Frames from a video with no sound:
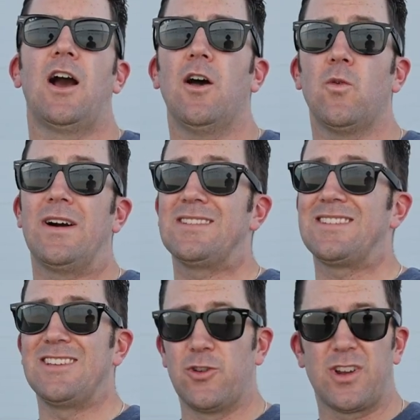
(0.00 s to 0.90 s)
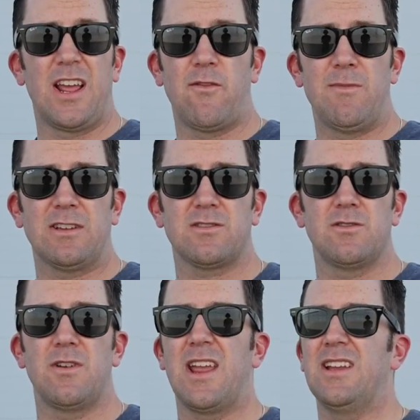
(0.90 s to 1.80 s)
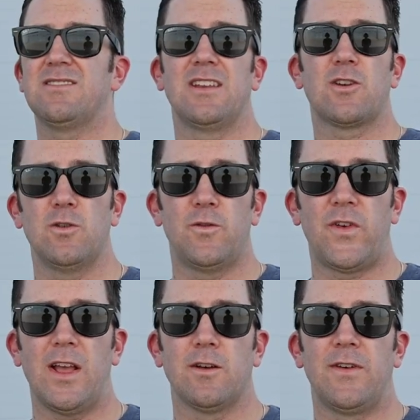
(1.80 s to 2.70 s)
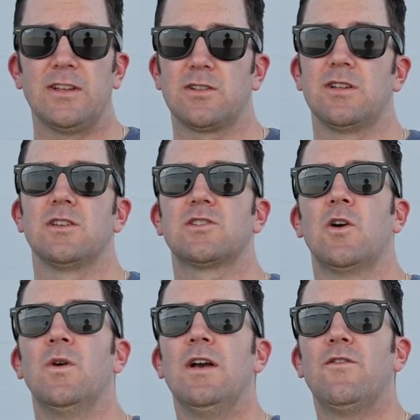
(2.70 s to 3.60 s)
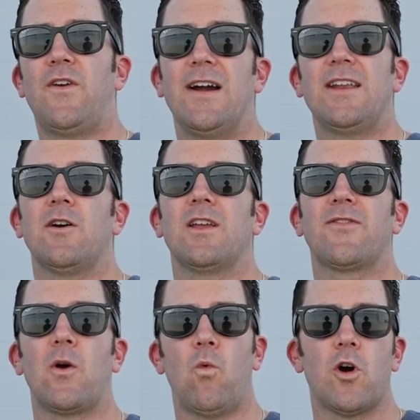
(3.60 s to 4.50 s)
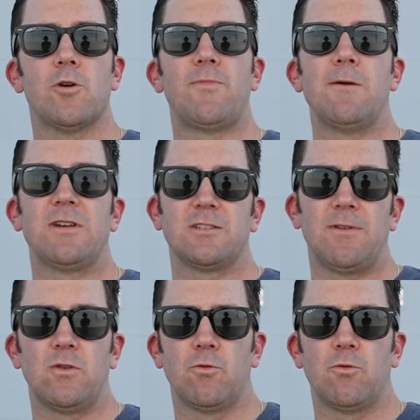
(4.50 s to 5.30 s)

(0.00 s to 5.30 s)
Otherwise, you're gonna have a mess on your hands and it could fail eventually. So find out if that water pump has been